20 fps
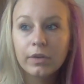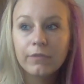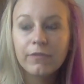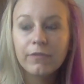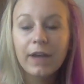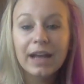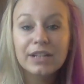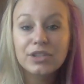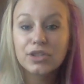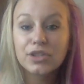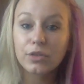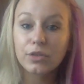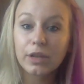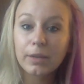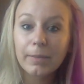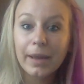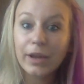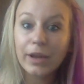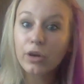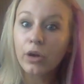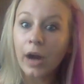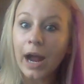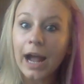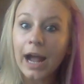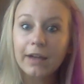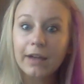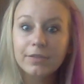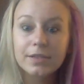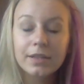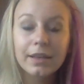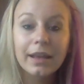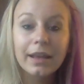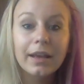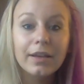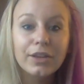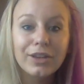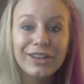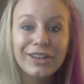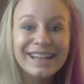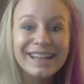fine tuning my craft, and like
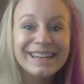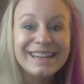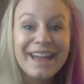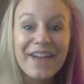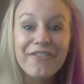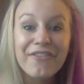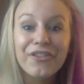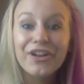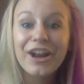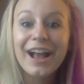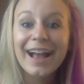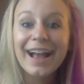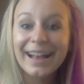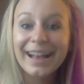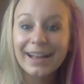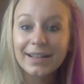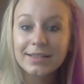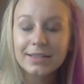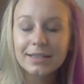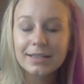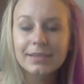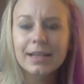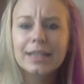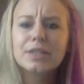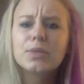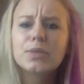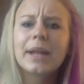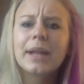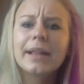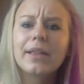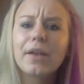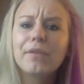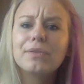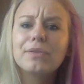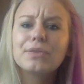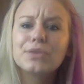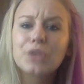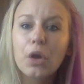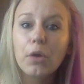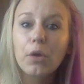it never ends. And that's what I love
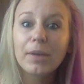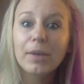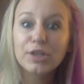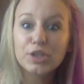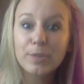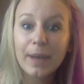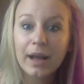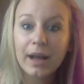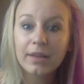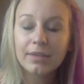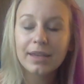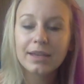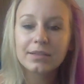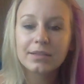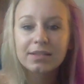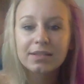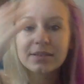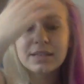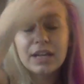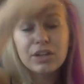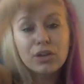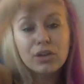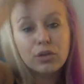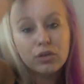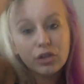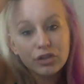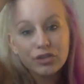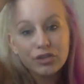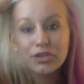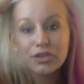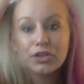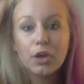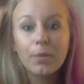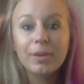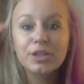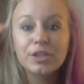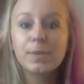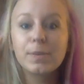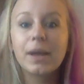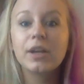so much about this, is that you'll learn so
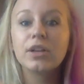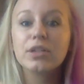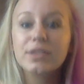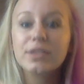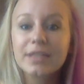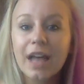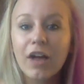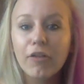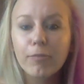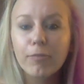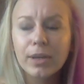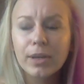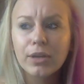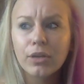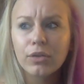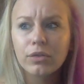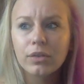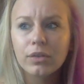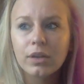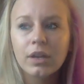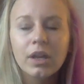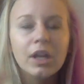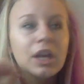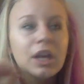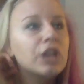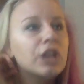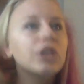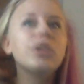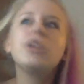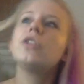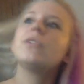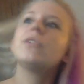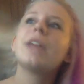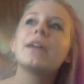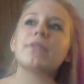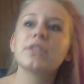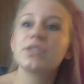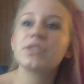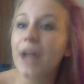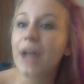much about yourself, but you
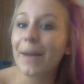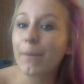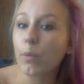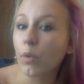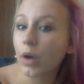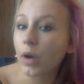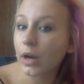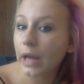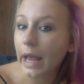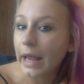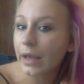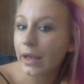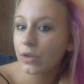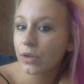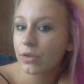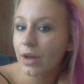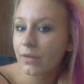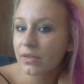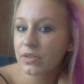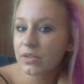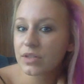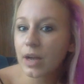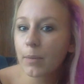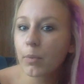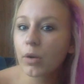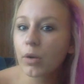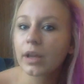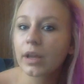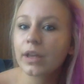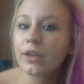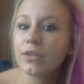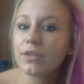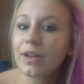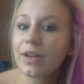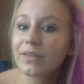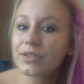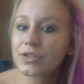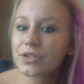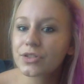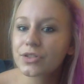never stop working. You never stop working. You
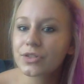never